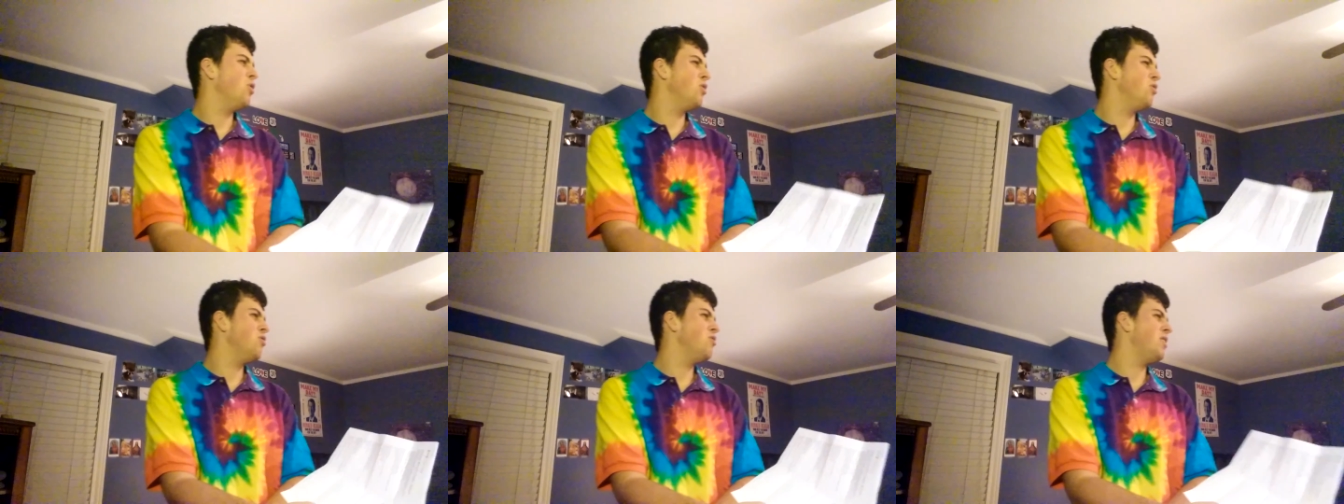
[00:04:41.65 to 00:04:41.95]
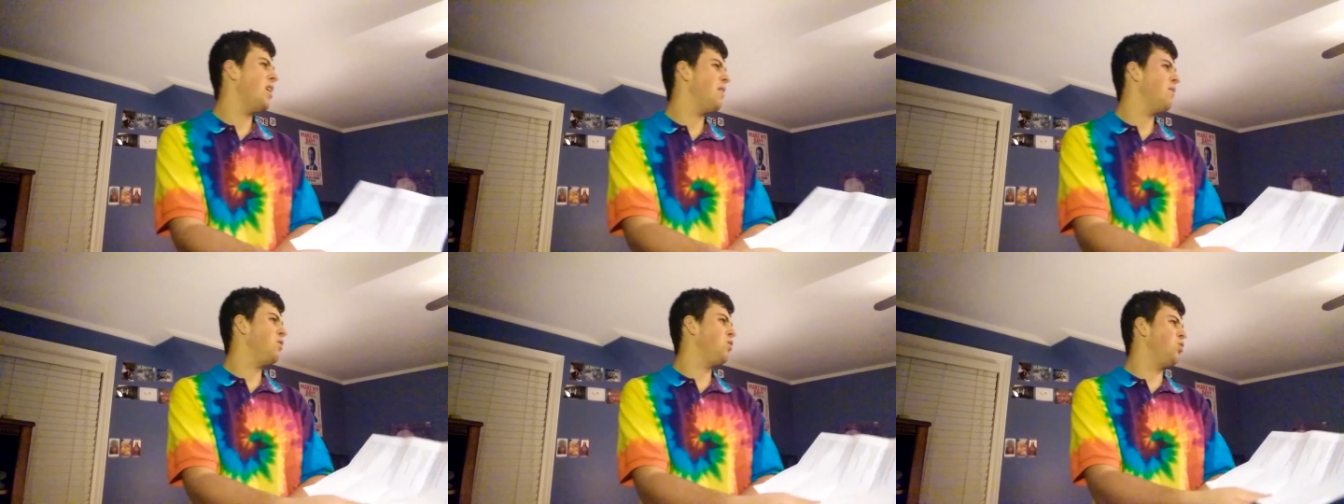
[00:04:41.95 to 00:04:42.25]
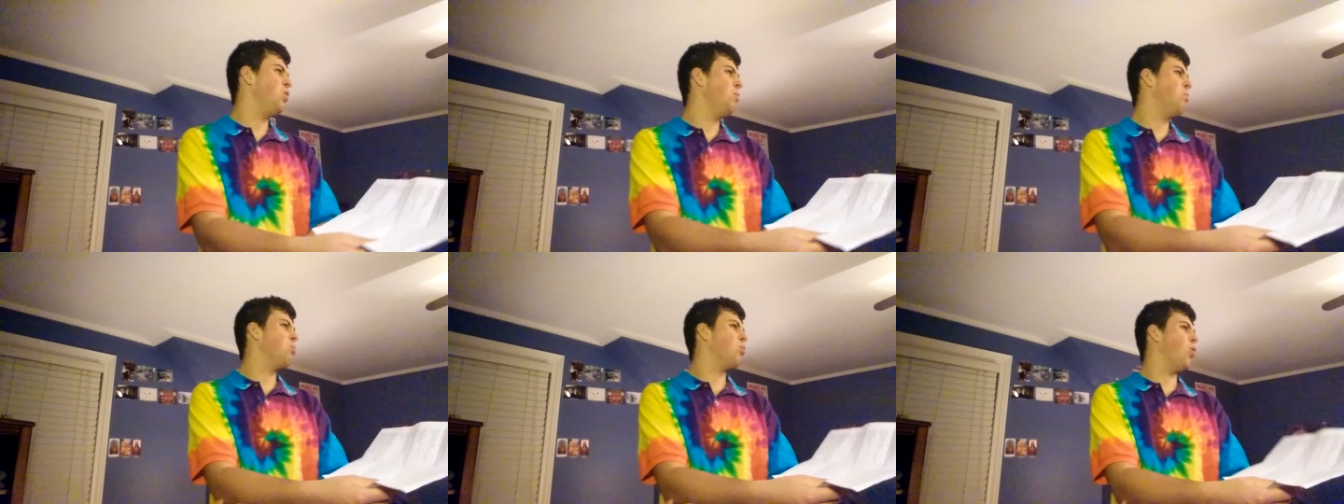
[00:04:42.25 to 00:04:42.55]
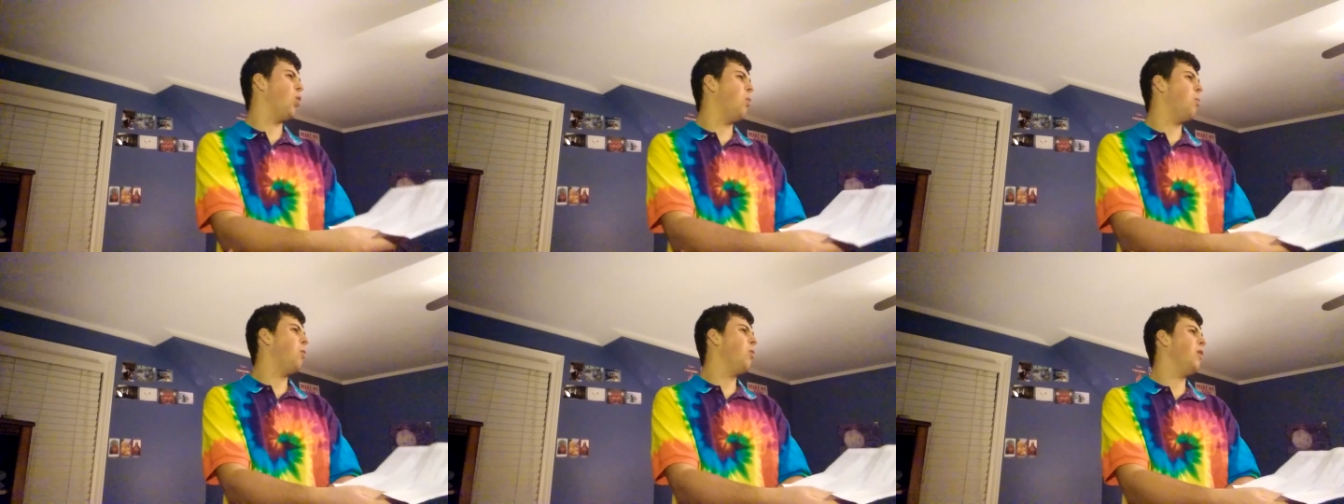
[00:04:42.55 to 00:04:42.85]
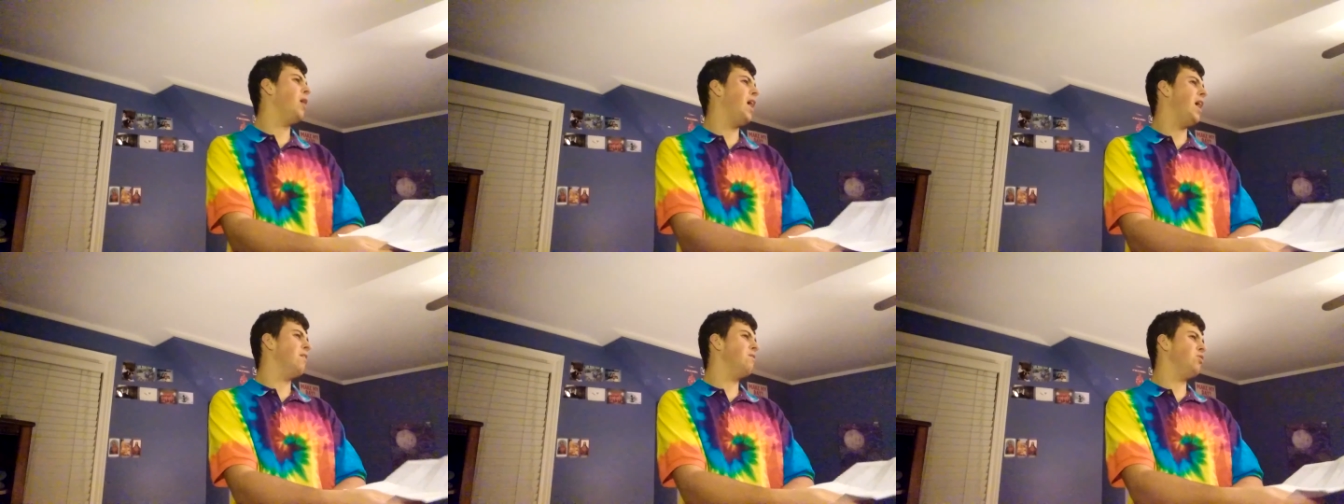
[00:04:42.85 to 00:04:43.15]
or just have a good promo
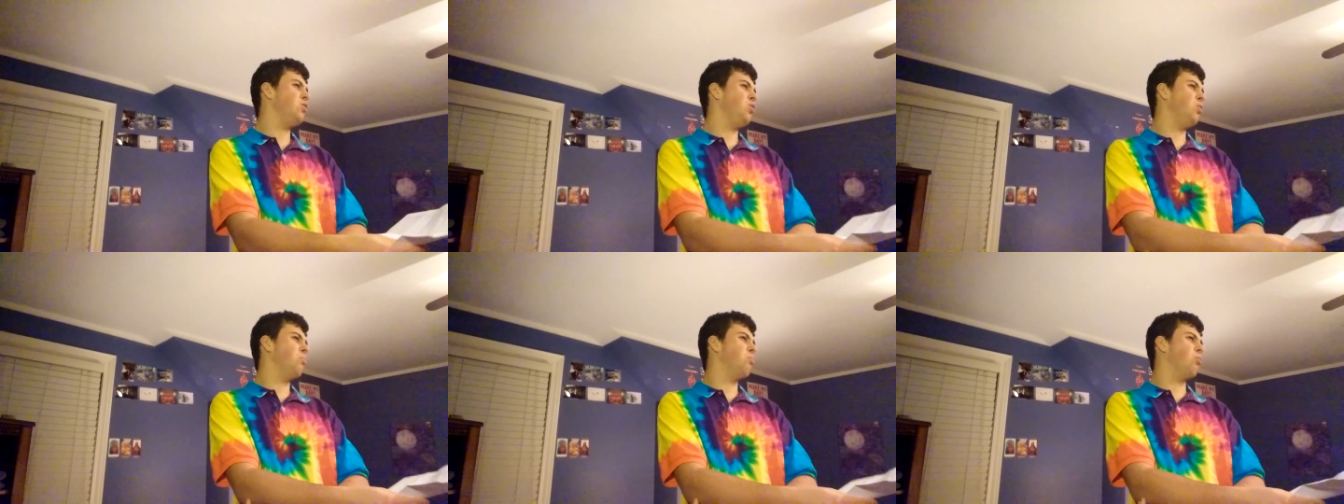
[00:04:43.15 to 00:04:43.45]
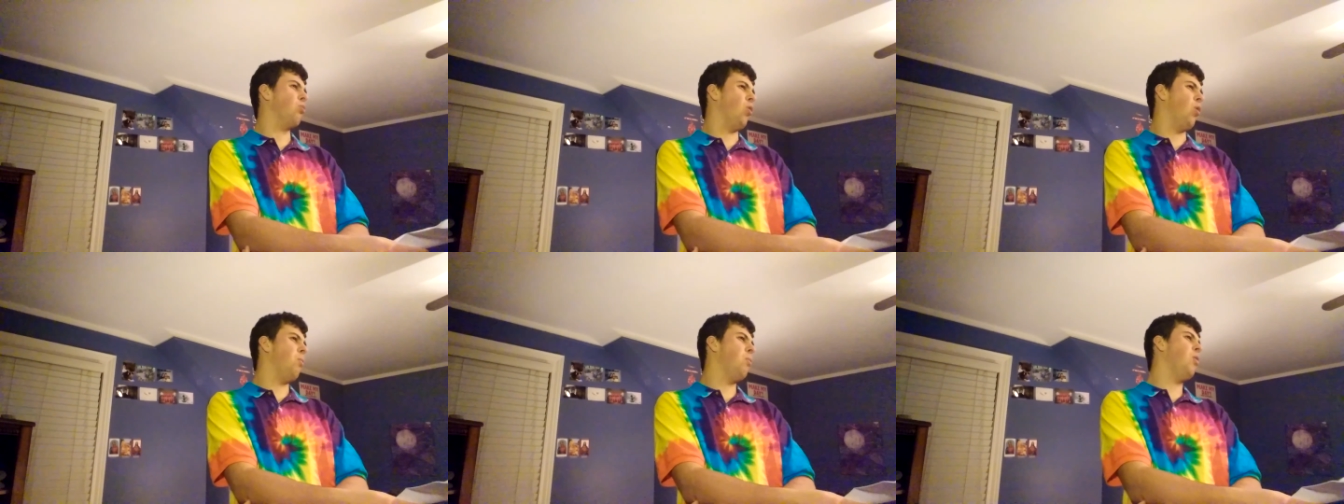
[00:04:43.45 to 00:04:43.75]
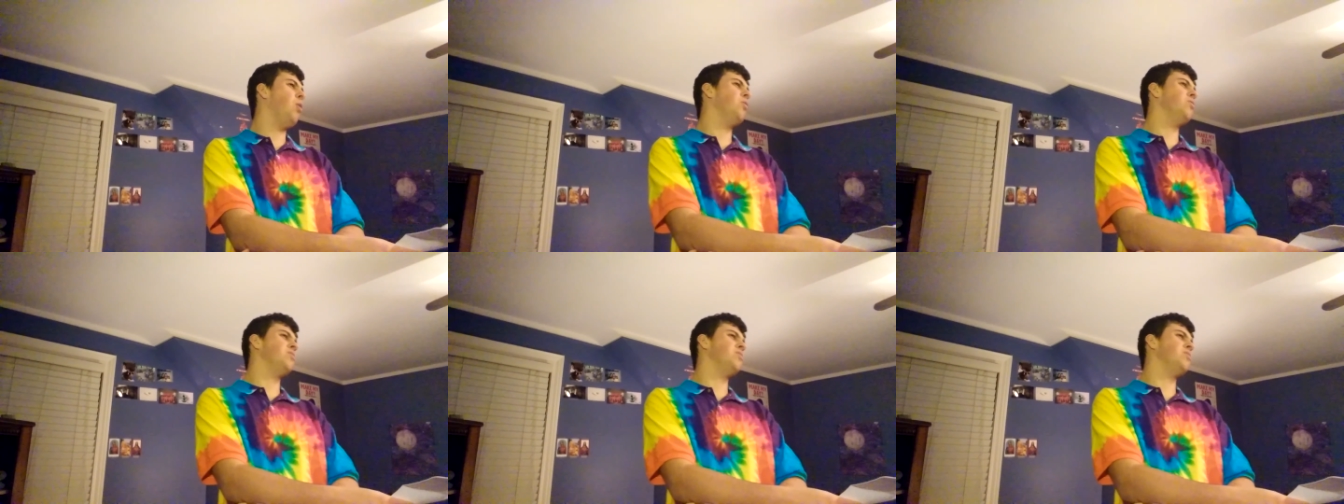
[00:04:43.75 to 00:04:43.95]
to have a good promo.